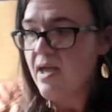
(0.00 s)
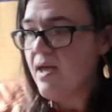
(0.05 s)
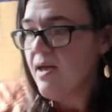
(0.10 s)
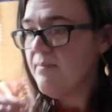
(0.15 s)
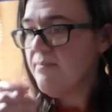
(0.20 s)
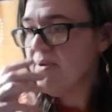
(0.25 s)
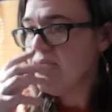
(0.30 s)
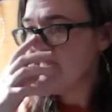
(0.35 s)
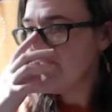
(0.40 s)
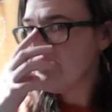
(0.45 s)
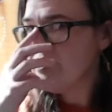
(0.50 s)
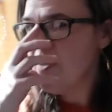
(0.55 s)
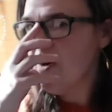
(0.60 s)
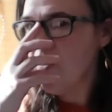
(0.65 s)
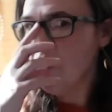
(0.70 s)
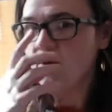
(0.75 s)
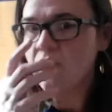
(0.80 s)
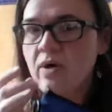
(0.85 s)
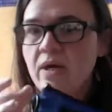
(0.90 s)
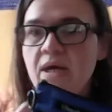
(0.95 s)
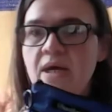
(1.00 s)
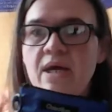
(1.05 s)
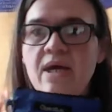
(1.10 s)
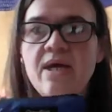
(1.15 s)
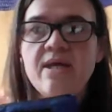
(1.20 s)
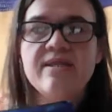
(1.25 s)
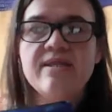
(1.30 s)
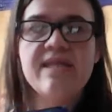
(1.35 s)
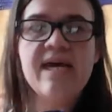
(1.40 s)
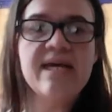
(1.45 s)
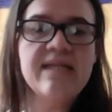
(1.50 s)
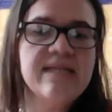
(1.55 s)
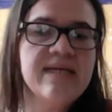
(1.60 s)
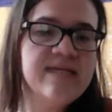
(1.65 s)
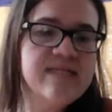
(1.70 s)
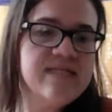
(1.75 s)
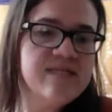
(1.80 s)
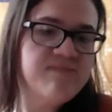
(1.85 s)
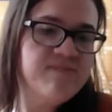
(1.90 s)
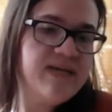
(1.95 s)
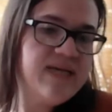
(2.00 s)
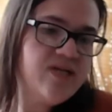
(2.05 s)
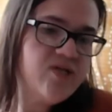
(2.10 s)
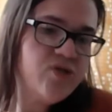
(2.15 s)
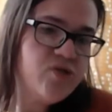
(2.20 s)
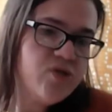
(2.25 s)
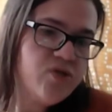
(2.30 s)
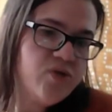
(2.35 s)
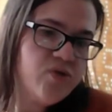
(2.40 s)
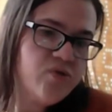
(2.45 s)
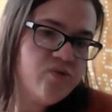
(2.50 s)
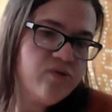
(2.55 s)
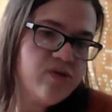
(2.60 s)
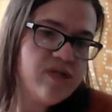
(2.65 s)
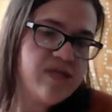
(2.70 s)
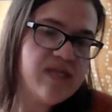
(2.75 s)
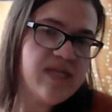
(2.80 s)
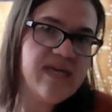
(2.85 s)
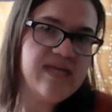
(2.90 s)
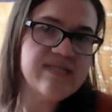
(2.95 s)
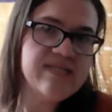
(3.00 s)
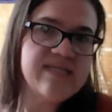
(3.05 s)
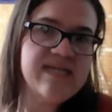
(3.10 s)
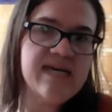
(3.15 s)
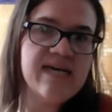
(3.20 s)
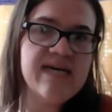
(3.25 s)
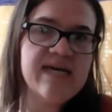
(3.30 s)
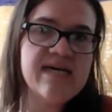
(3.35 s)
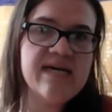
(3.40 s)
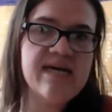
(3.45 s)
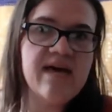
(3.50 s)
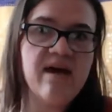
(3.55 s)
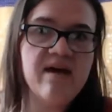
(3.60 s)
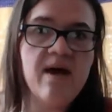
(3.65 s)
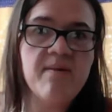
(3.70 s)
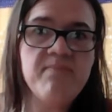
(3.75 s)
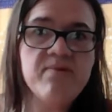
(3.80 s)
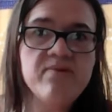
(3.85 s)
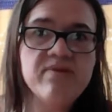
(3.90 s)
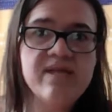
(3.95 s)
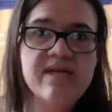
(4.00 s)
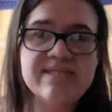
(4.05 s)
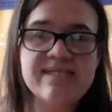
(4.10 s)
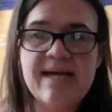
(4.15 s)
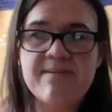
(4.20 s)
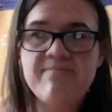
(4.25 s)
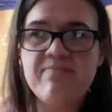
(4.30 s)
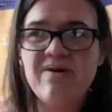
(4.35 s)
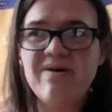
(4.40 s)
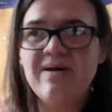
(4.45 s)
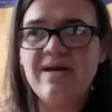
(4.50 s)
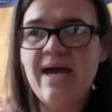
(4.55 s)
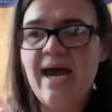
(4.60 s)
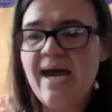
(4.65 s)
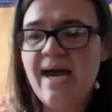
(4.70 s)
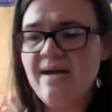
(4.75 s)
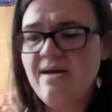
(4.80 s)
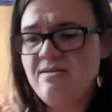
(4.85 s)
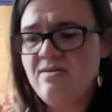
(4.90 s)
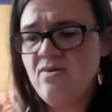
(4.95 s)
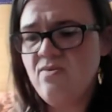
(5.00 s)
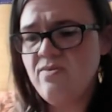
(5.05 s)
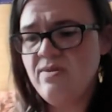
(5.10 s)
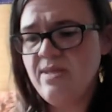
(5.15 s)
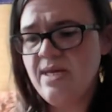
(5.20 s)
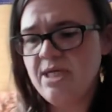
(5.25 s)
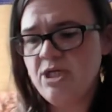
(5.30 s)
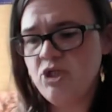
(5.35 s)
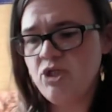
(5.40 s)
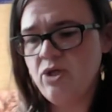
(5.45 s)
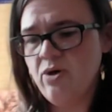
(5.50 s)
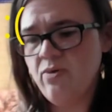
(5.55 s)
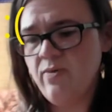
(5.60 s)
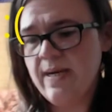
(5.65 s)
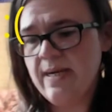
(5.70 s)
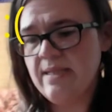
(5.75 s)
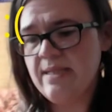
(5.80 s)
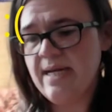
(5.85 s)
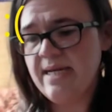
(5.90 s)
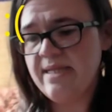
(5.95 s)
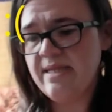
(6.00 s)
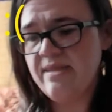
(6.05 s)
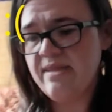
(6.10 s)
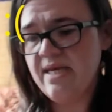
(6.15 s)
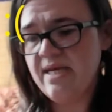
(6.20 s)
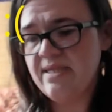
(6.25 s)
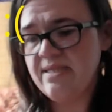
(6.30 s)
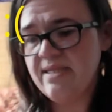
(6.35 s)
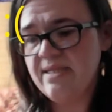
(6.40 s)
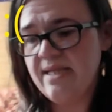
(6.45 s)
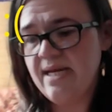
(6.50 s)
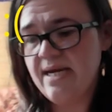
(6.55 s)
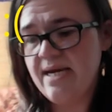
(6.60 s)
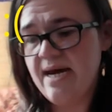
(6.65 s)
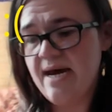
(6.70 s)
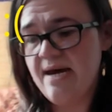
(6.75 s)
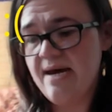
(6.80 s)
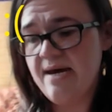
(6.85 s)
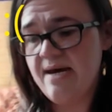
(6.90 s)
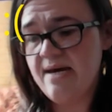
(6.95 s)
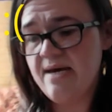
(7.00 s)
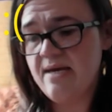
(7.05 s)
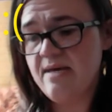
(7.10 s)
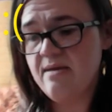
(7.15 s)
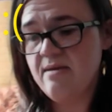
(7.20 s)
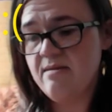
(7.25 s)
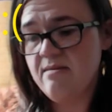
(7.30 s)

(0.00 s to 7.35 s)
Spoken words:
But so that leads me to a couple things I bought. I don't like showing a lot of things that I got